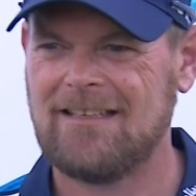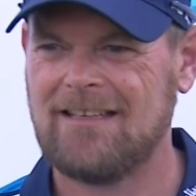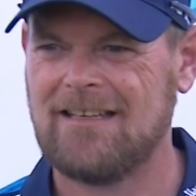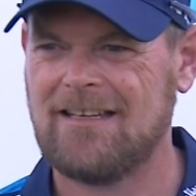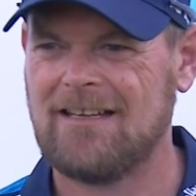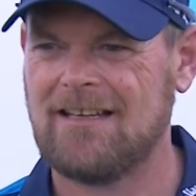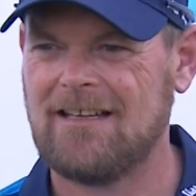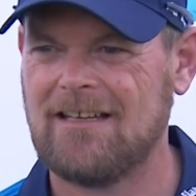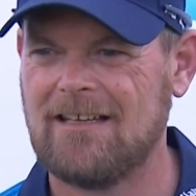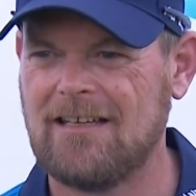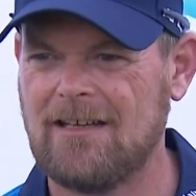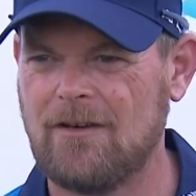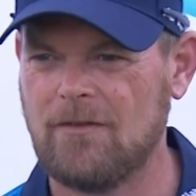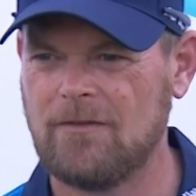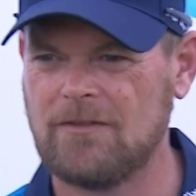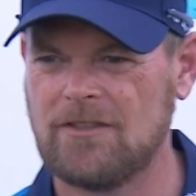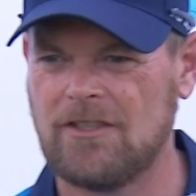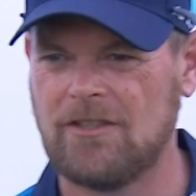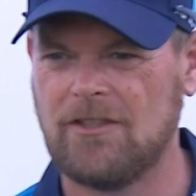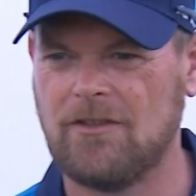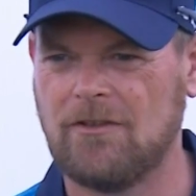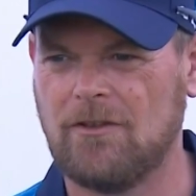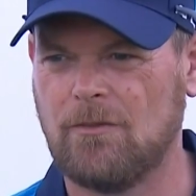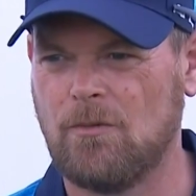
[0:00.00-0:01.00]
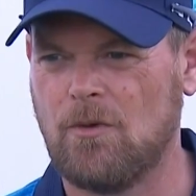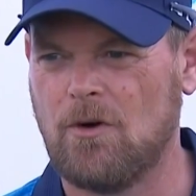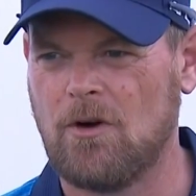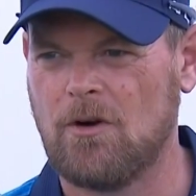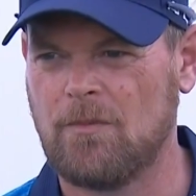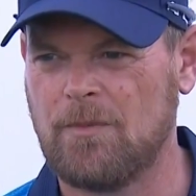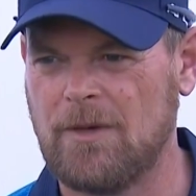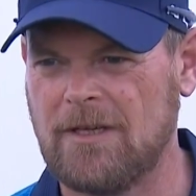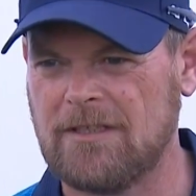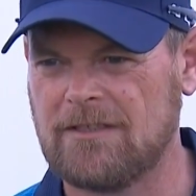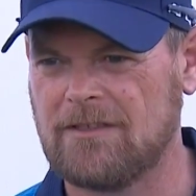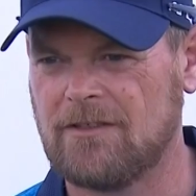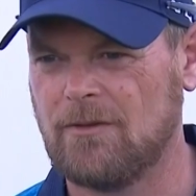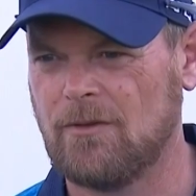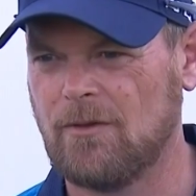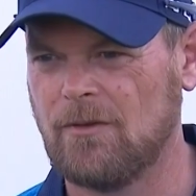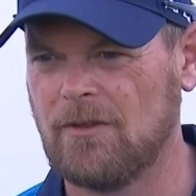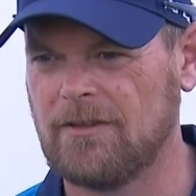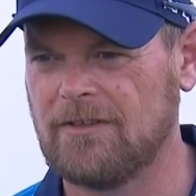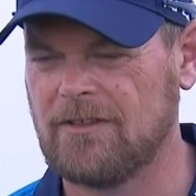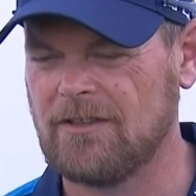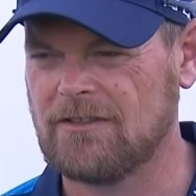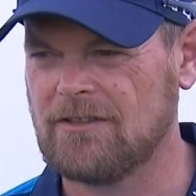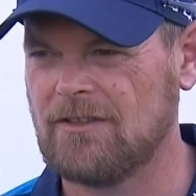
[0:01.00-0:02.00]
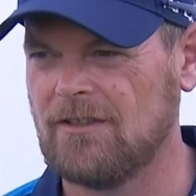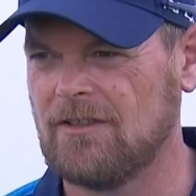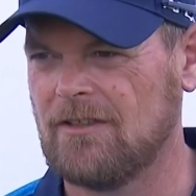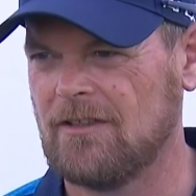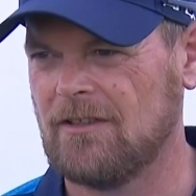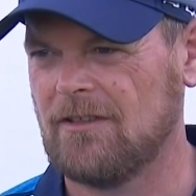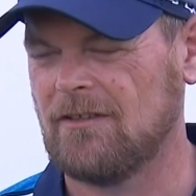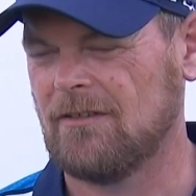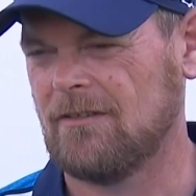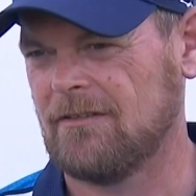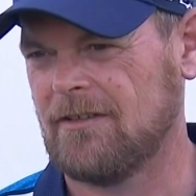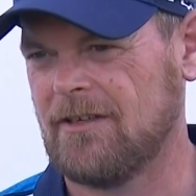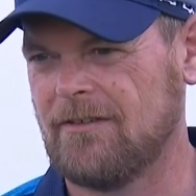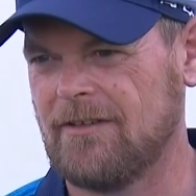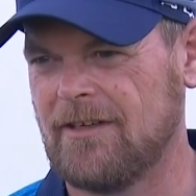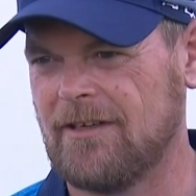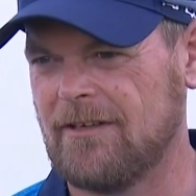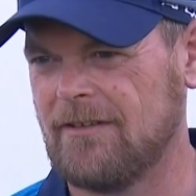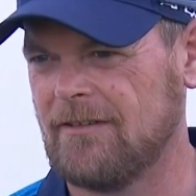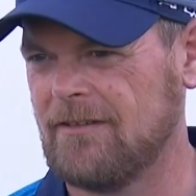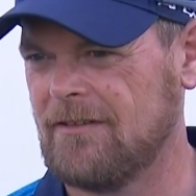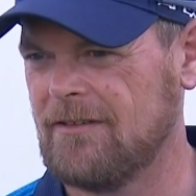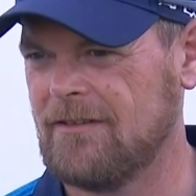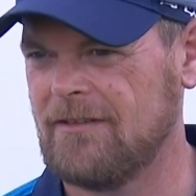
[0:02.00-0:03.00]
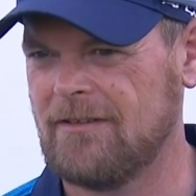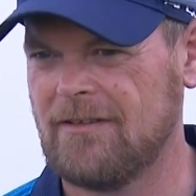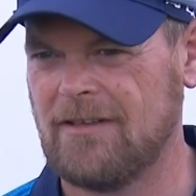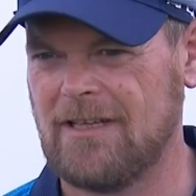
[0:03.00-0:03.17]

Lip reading: Yeah, obviously you've got the water past the hole. It does look a little downhill.